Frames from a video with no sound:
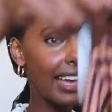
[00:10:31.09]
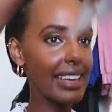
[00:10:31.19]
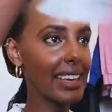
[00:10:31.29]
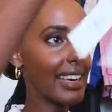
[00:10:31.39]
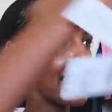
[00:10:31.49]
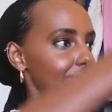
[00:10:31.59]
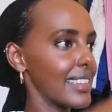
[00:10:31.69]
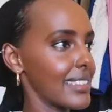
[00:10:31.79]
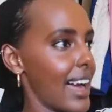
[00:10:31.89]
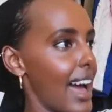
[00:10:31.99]
like it. It's
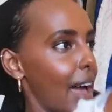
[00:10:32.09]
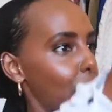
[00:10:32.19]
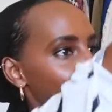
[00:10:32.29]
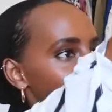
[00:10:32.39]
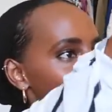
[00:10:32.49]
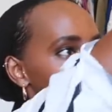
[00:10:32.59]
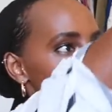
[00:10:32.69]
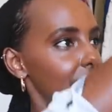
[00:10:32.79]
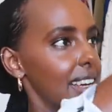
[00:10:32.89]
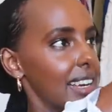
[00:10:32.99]
like
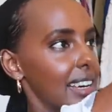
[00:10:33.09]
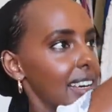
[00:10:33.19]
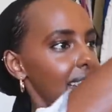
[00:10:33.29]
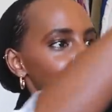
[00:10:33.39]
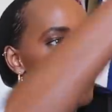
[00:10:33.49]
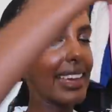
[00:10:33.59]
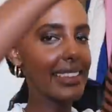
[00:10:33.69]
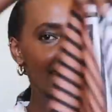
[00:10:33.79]
high-waisted like